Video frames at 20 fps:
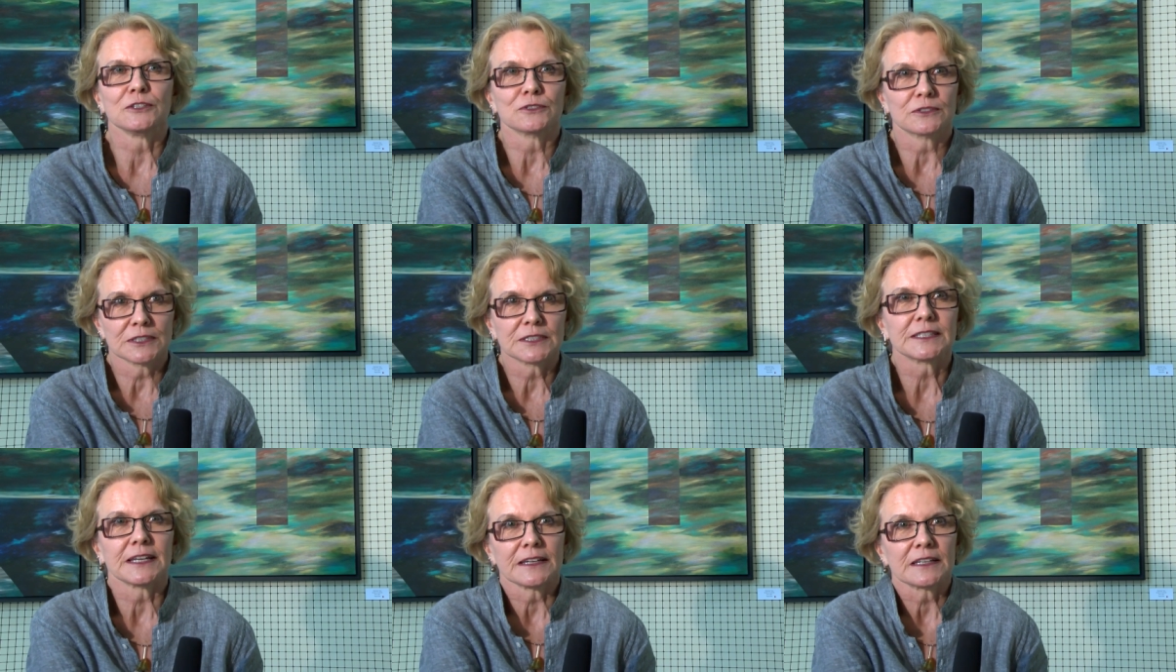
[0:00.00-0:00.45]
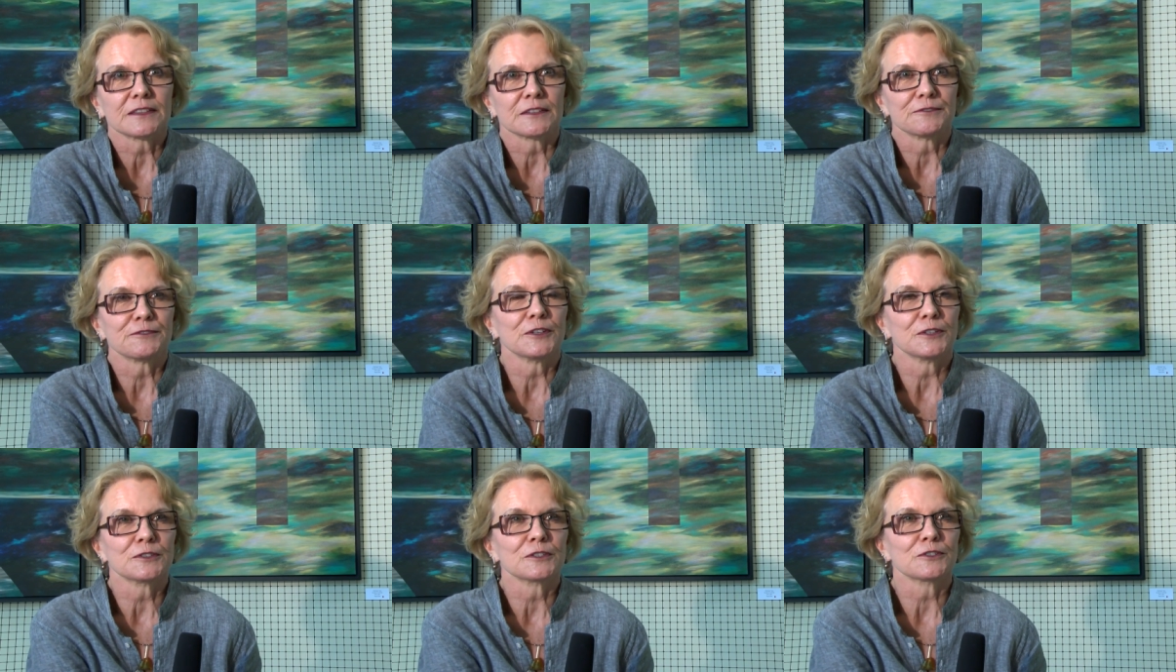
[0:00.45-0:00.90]
You could take
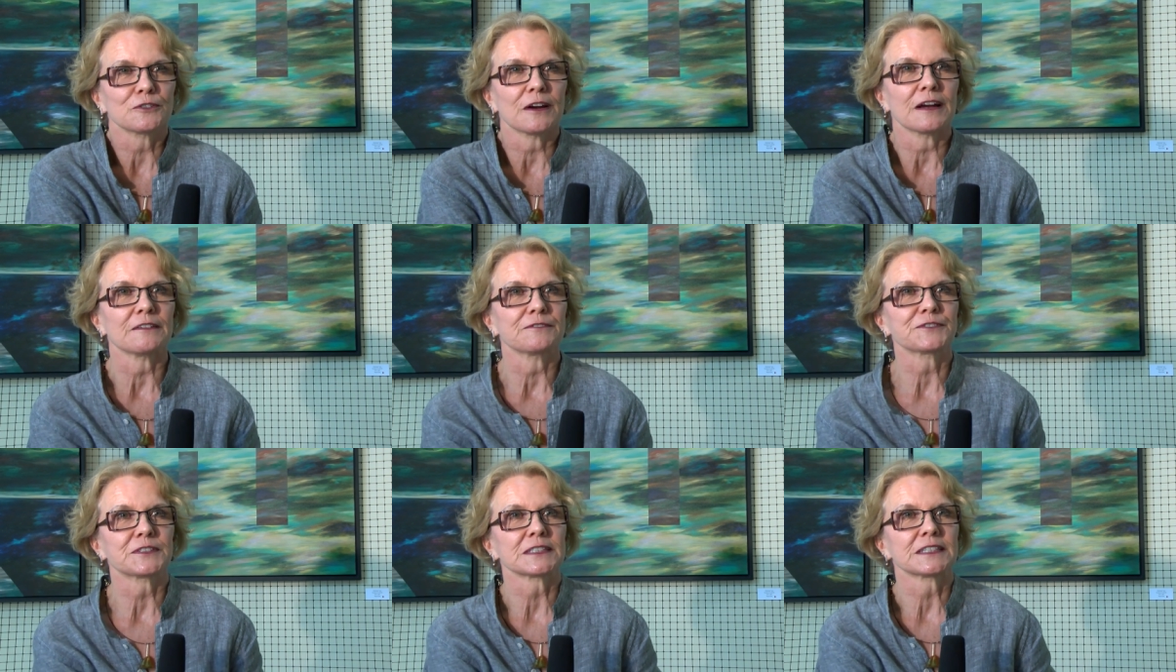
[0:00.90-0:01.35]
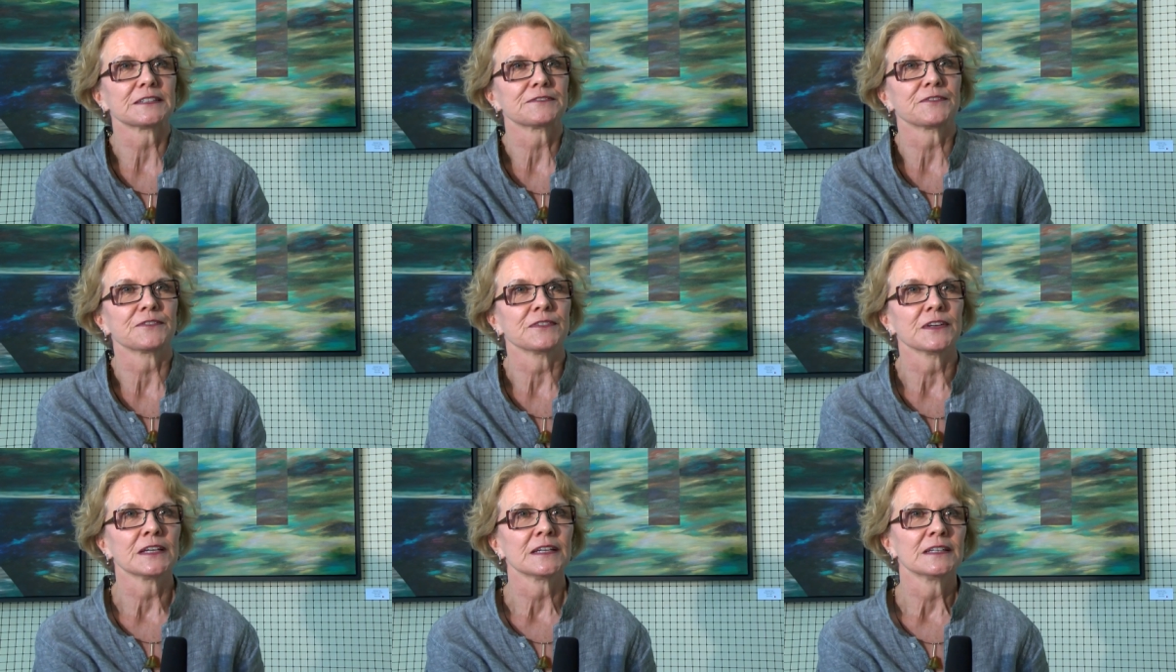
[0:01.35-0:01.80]
the photograph to
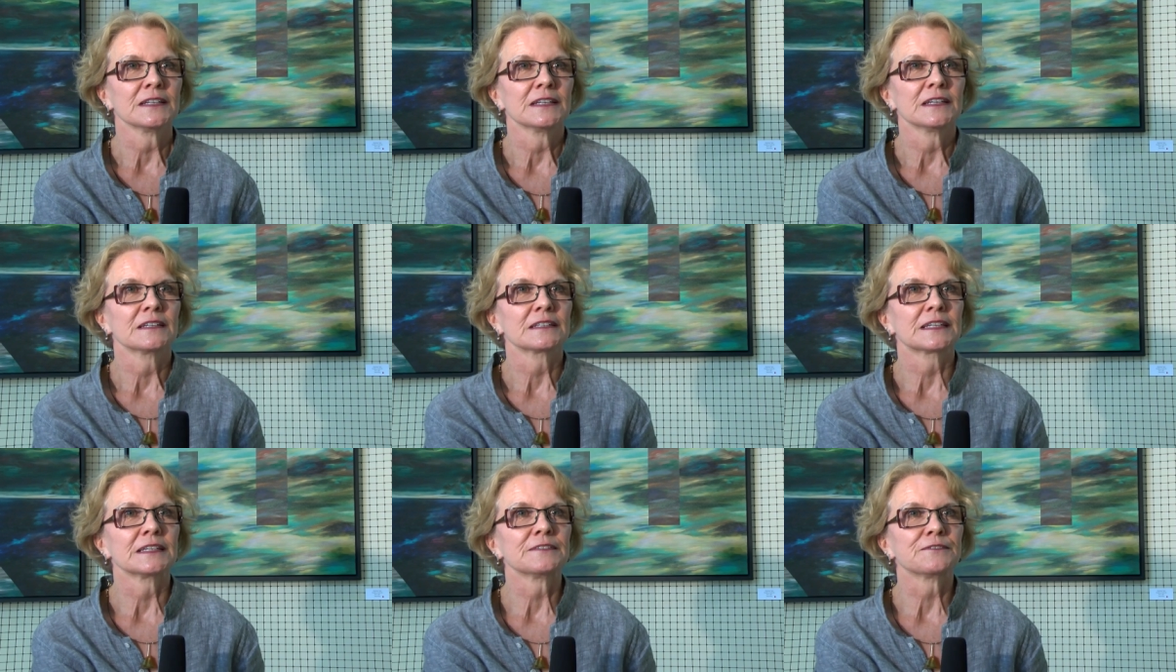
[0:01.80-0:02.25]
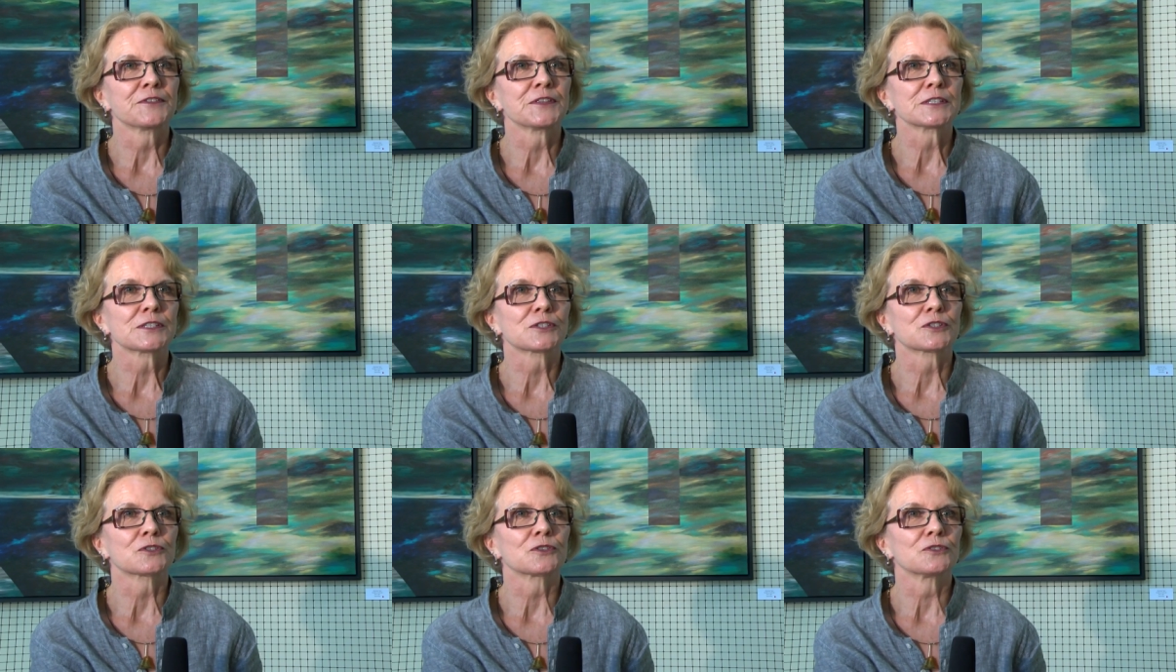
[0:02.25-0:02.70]
give, give
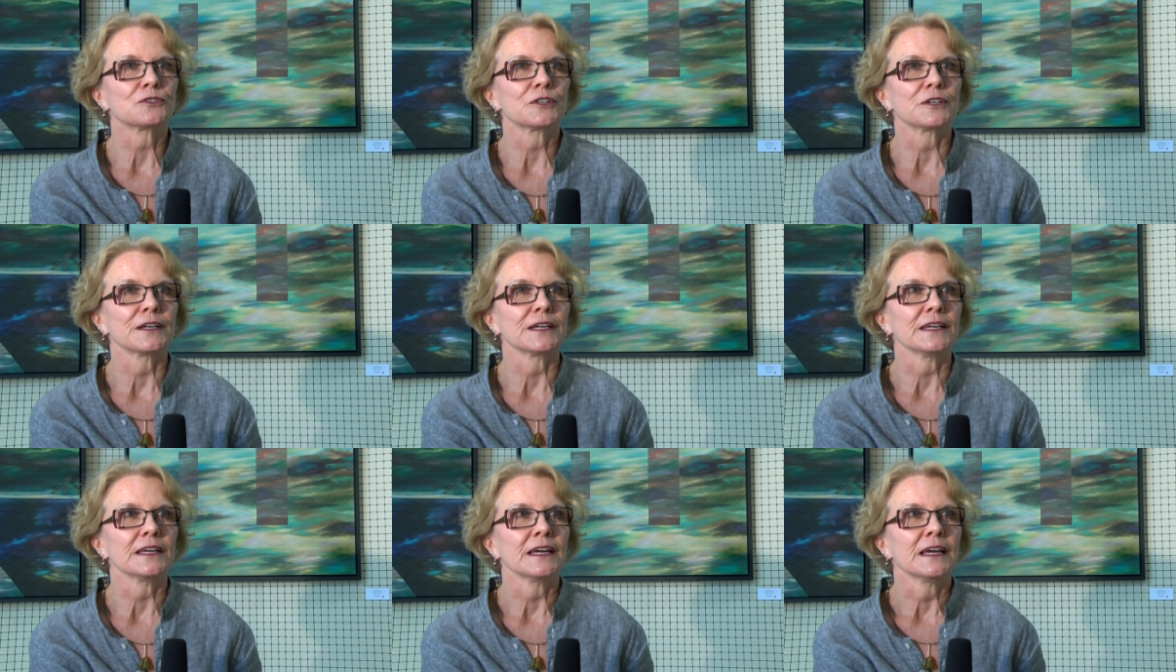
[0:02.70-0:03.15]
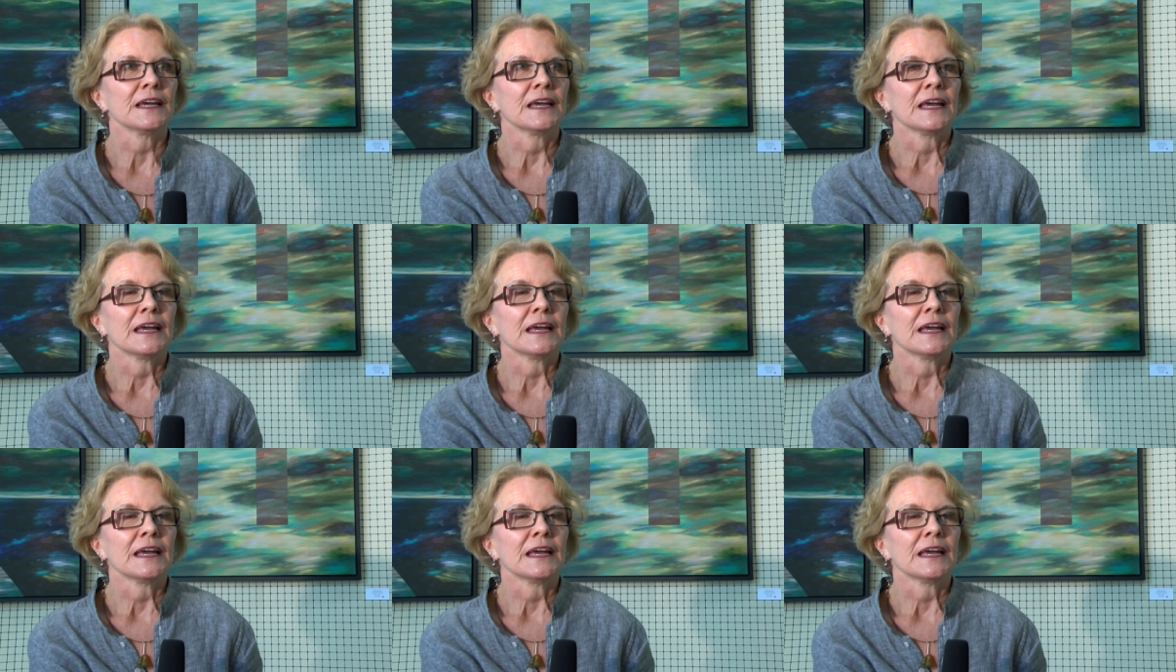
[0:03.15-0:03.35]
the story.